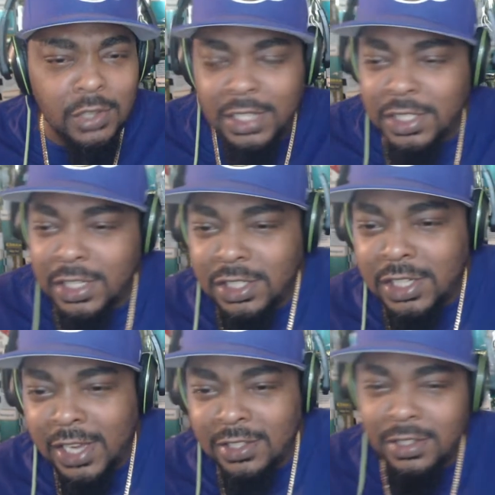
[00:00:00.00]
got Jesse
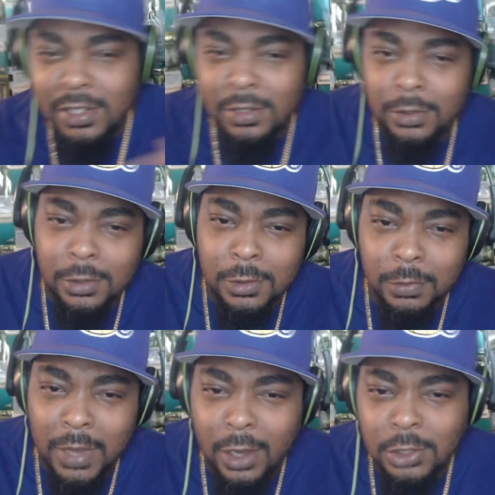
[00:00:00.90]
Jackson,
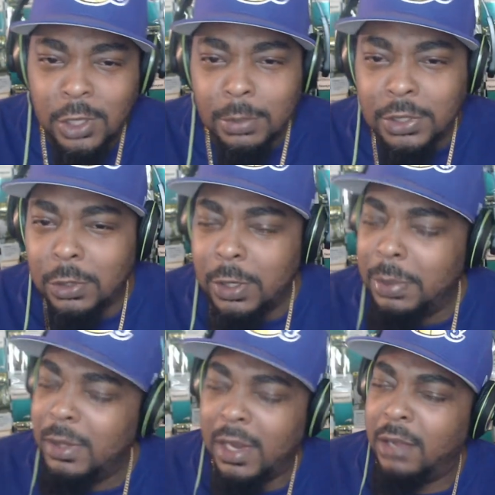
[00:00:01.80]
then Al Sharpton showed up.
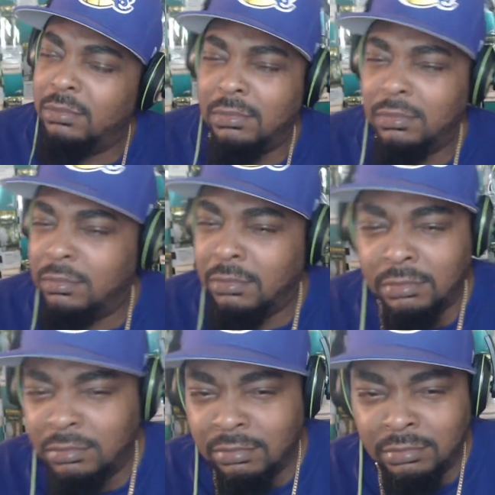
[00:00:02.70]
He like,
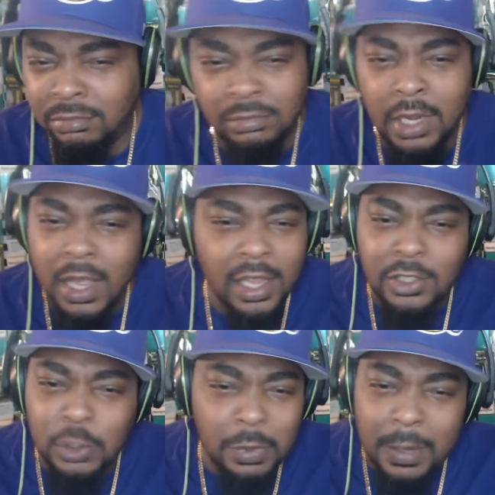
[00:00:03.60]

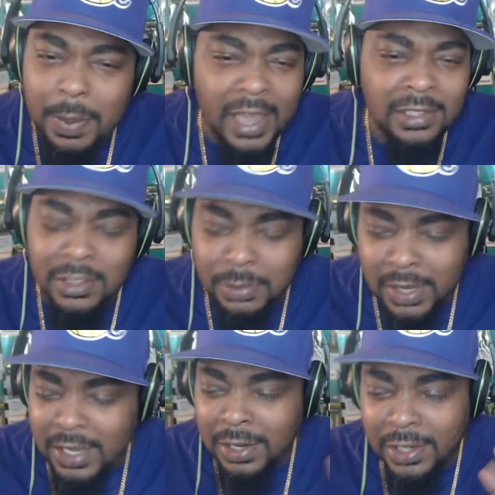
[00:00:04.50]
it's too many pastors,
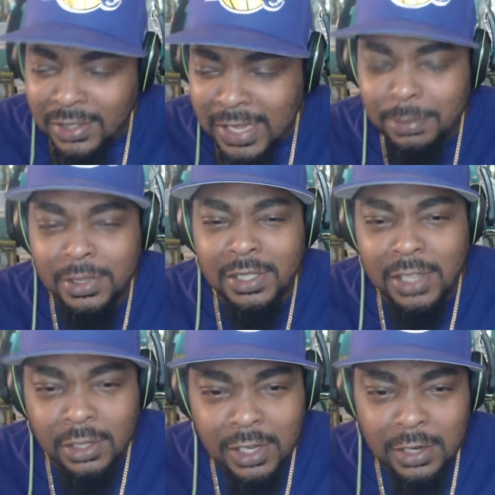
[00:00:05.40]
man. Y'all need to stop this.
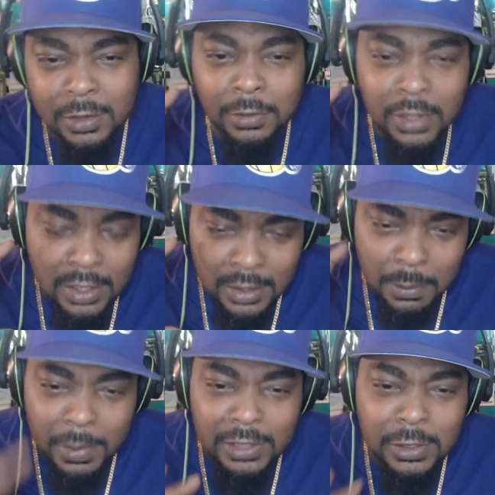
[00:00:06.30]
Y'all trying to
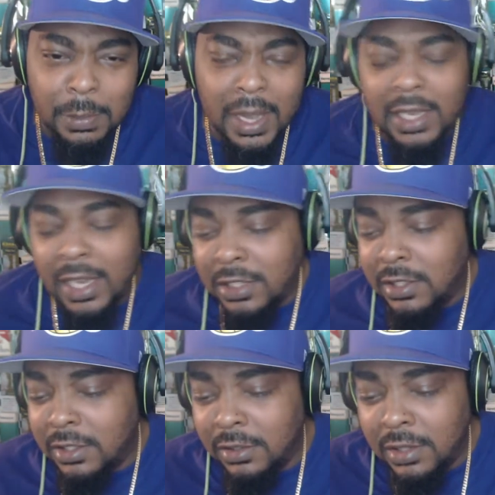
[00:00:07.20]
mess up my case,
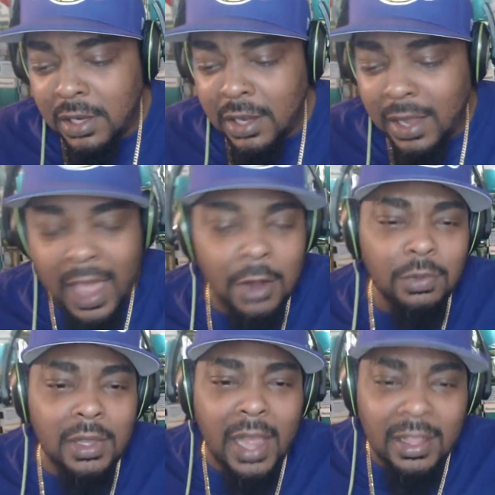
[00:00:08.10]
and
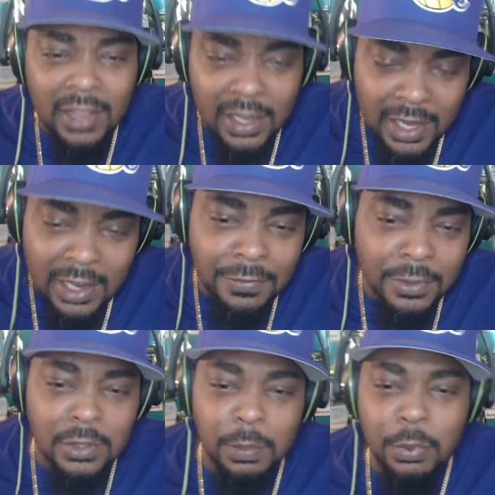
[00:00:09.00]
I think they there
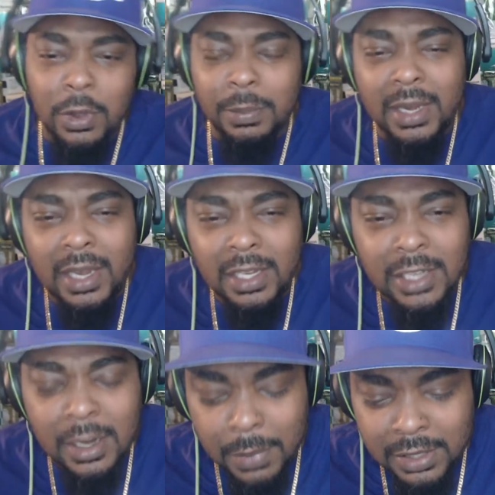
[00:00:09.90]
for support, man. They ain't
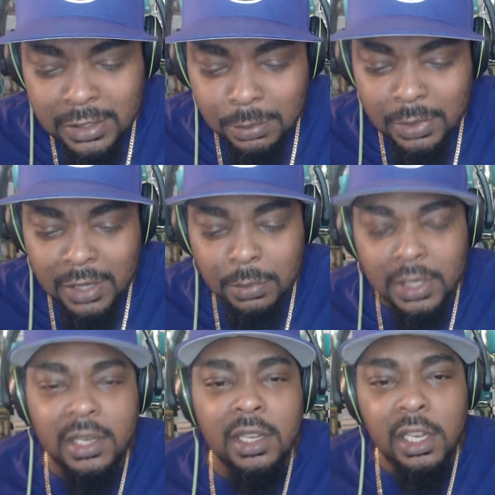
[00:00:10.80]
trying to mess up nothing,
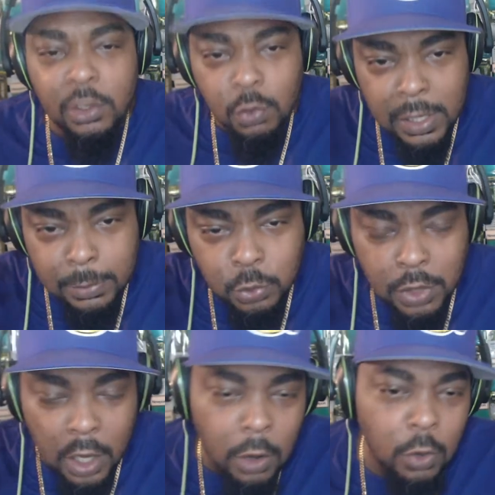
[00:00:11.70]
but it do comes with
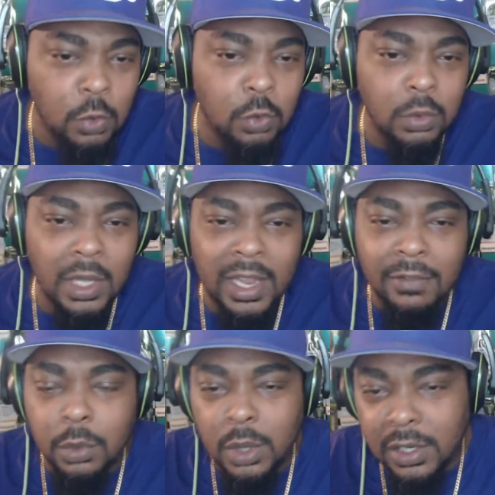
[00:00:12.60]
a whole
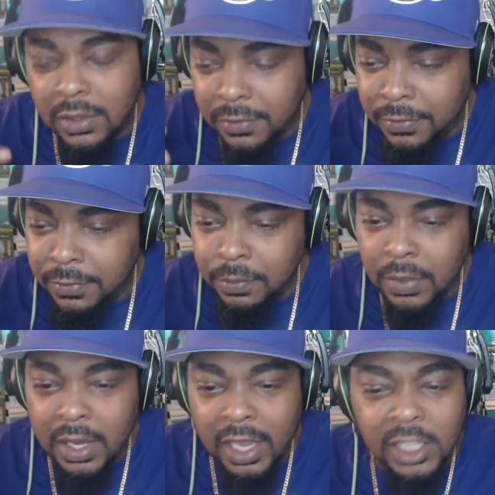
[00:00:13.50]
level of
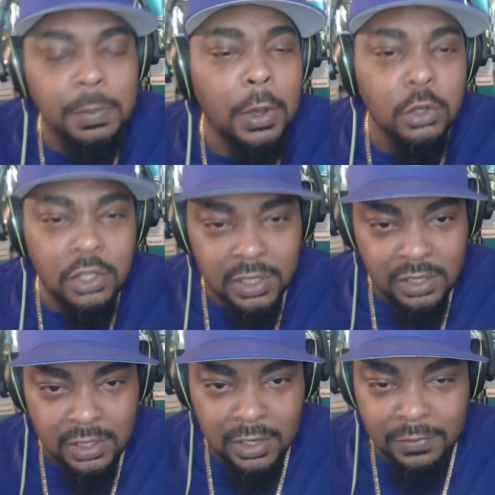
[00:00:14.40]
exposure and
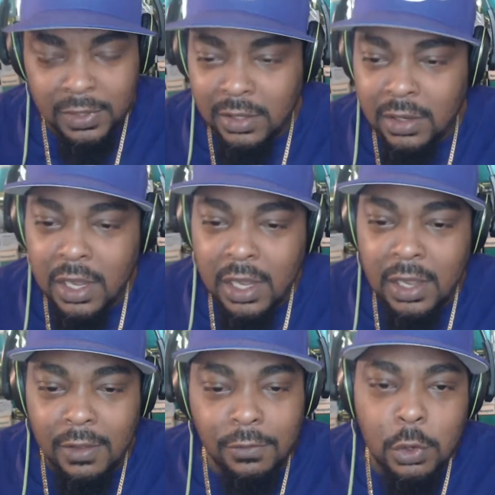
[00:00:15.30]
stuff. And
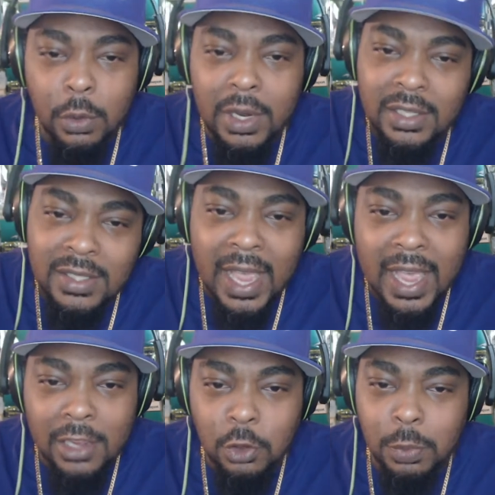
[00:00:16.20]
if you on that
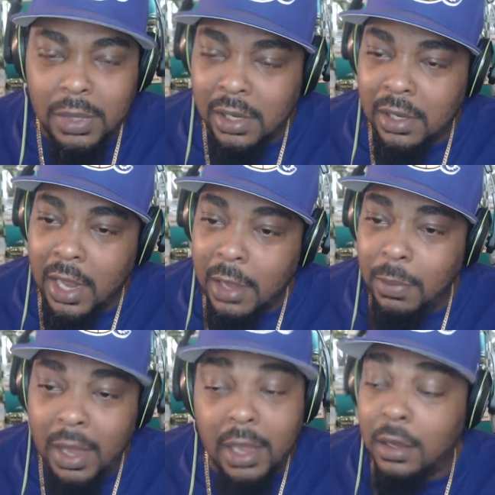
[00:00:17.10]
side, you be looking like,
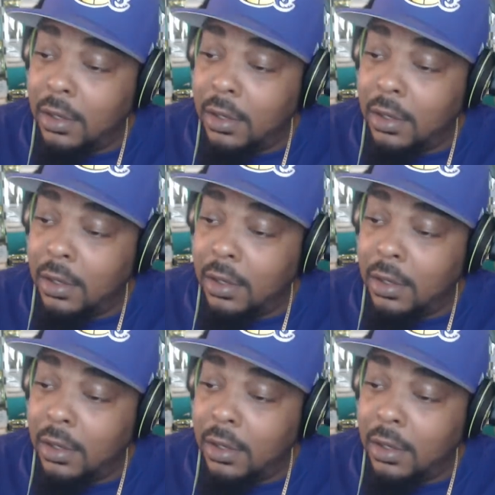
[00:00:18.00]
man,